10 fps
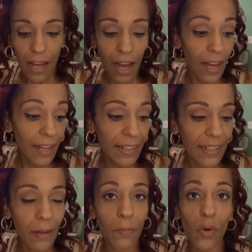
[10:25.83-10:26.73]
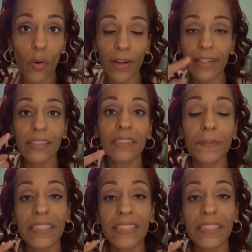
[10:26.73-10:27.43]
I am going to be